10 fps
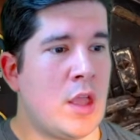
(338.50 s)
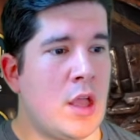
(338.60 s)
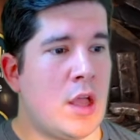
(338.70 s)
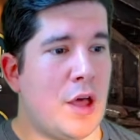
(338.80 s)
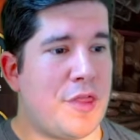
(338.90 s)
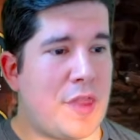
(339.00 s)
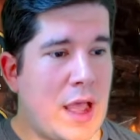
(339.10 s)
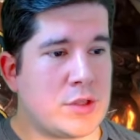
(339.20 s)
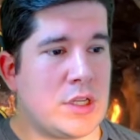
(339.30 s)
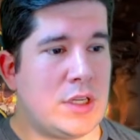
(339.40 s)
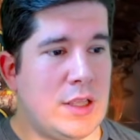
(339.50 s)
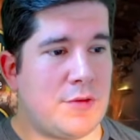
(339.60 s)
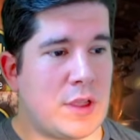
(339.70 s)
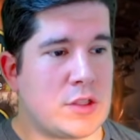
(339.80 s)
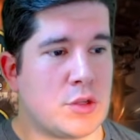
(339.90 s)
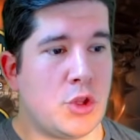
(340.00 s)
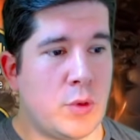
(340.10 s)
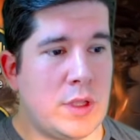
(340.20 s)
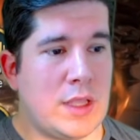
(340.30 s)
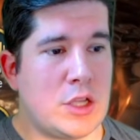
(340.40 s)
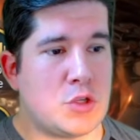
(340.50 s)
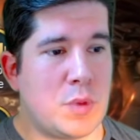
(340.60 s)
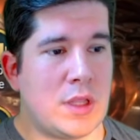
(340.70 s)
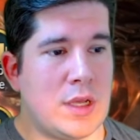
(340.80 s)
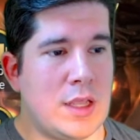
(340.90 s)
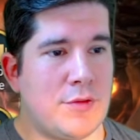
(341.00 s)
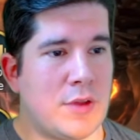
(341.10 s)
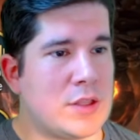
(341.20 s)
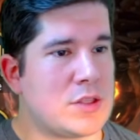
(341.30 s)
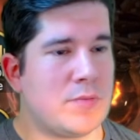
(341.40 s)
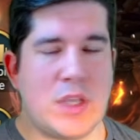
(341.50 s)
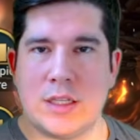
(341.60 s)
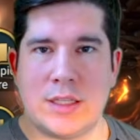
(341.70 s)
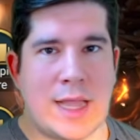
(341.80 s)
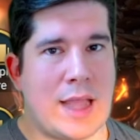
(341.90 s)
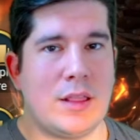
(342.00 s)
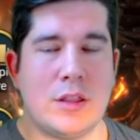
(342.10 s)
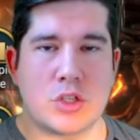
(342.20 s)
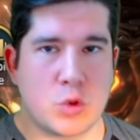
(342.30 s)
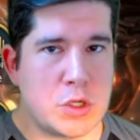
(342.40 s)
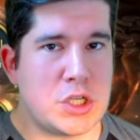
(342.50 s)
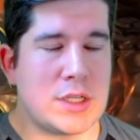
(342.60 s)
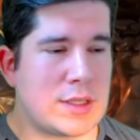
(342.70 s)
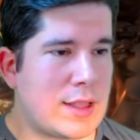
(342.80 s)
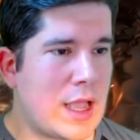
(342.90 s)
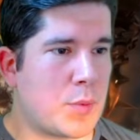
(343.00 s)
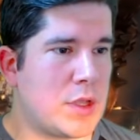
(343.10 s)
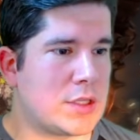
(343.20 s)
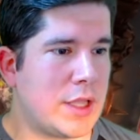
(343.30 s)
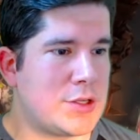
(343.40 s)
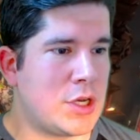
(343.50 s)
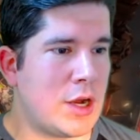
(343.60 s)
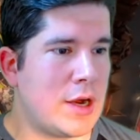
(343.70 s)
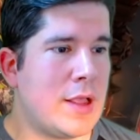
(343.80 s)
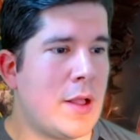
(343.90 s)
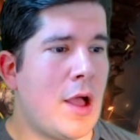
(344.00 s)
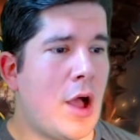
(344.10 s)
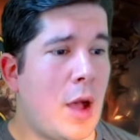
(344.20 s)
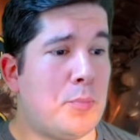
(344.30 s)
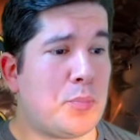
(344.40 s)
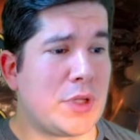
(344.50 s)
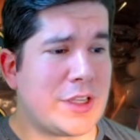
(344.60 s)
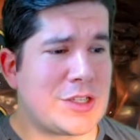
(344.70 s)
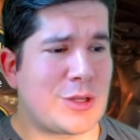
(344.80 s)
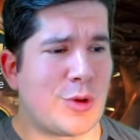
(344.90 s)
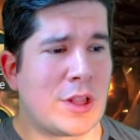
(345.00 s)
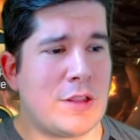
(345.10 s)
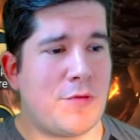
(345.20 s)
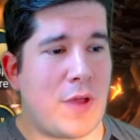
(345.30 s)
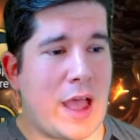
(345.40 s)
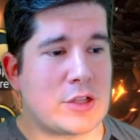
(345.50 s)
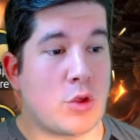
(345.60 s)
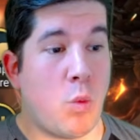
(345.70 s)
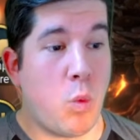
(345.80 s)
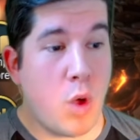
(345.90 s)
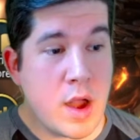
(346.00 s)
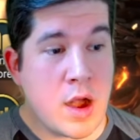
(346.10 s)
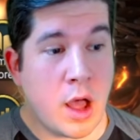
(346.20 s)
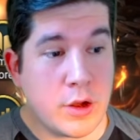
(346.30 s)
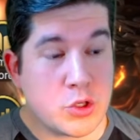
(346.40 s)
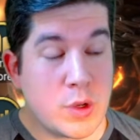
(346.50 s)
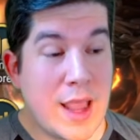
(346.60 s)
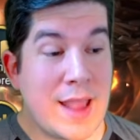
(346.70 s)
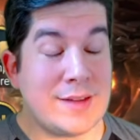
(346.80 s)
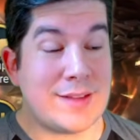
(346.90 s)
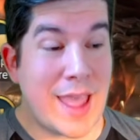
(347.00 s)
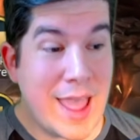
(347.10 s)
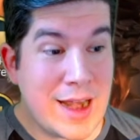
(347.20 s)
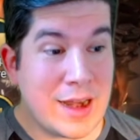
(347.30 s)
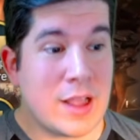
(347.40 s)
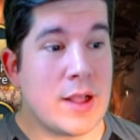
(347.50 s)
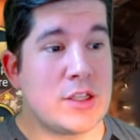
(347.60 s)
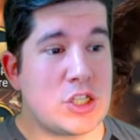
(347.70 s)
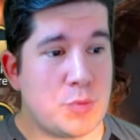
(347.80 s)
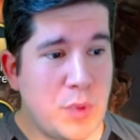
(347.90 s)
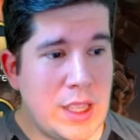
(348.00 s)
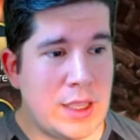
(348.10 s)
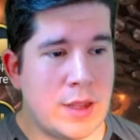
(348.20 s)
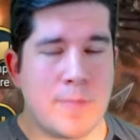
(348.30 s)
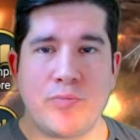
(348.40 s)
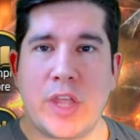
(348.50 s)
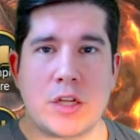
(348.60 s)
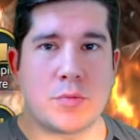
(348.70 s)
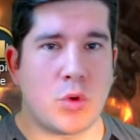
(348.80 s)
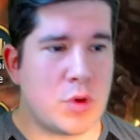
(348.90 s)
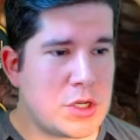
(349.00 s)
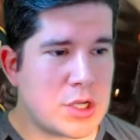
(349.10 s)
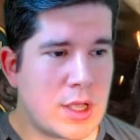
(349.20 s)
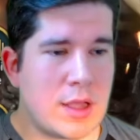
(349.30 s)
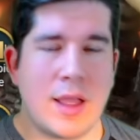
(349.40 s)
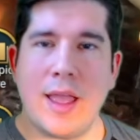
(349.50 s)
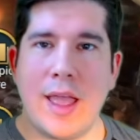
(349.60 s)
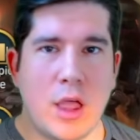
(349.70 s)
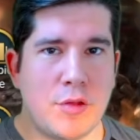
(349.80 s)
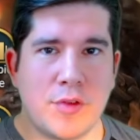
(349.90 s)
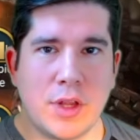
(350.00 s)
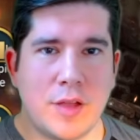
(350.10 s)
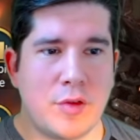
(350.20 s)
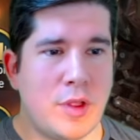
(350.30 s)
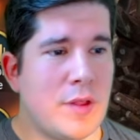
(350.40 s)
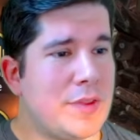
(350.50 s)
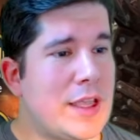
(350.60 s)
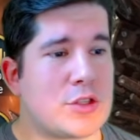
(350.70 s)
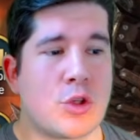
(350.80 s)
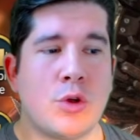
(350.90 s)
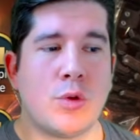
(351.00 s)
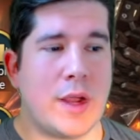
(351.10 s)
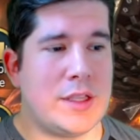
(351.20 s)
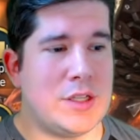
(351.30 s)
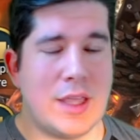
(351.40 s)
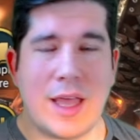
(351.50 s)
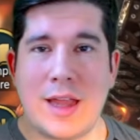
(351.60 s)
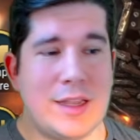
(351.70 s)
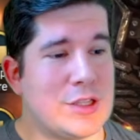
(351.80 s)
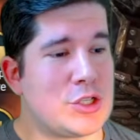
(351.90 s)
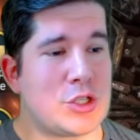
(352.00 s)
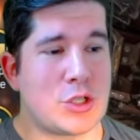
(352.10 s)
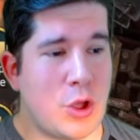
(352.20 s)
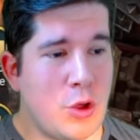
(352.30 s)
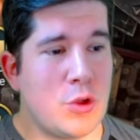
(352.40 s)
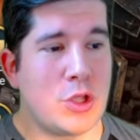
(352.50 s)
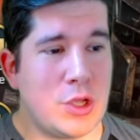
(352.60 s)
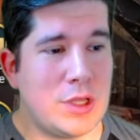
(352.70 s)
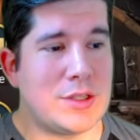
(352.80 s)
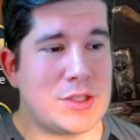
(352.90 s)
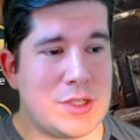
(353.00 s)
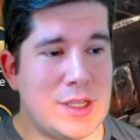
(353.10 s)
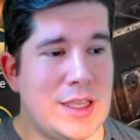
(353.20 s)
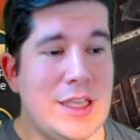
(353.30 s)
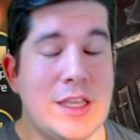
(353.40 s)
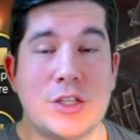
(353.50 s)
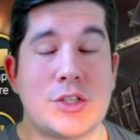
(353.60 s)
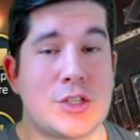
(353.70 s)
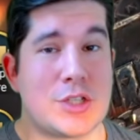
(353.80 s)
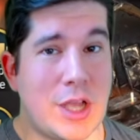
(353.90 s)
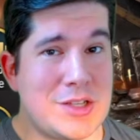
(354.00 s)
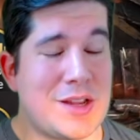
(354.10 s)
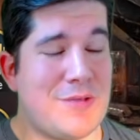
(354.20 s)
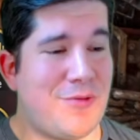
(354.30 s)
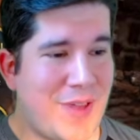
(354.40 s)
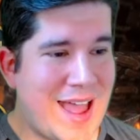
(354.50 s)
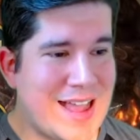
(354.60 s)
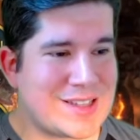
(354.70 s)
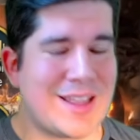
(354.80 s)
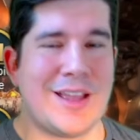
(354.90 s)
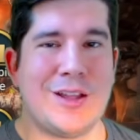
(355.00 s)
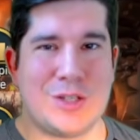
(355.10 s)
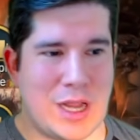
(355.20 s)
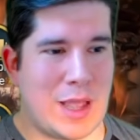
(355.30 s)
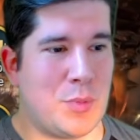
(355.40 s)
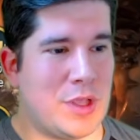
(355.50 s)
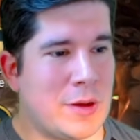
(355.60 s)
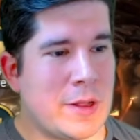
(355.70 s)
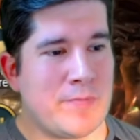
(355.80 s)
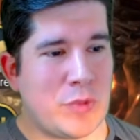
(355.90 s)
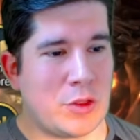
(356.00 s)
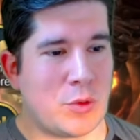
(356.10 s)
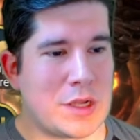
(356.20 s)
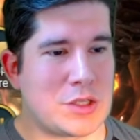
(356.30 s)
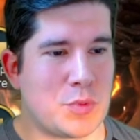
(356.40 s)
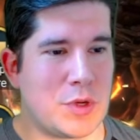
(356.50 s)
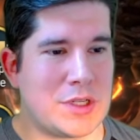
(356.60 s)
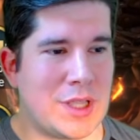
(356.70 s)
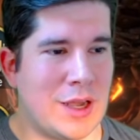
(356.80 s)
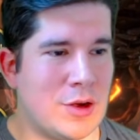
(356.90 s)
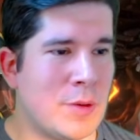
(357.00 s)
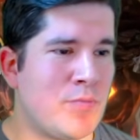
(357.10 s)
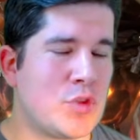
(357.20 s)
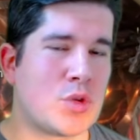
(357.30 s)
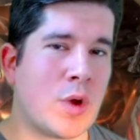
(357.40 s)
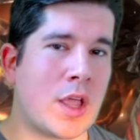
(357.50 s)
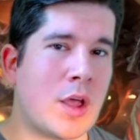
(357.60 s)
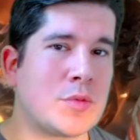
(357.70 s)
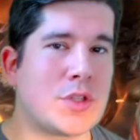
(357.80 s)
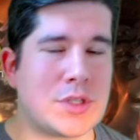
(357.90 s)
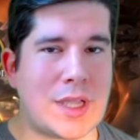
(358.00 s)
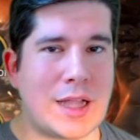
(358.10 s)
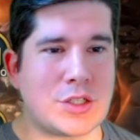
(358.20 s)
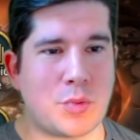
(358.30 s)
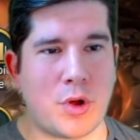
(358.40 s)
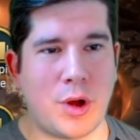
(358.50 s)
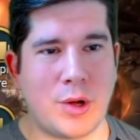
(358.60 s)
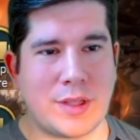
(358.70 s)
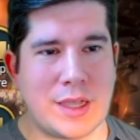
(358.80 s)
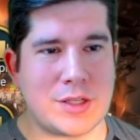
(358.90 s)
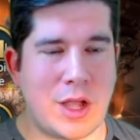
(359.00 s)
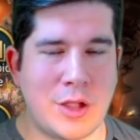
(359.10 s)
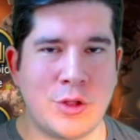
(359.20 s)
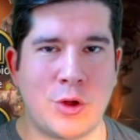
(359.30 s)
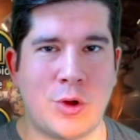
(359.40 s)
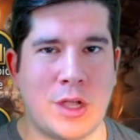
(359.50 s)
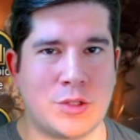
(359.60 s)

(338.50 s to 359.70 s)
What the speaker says: 1,000 defense, so between the HP and the defense, he is not the squishiest attack-based legendary. A blisteringly fast 110 speed. That is Marichka, Elva level. That's crazy. That is so good to see. He is such a fast champion, and the rest is pretty standard. So when it comes to stats to prioritize on your Kroz the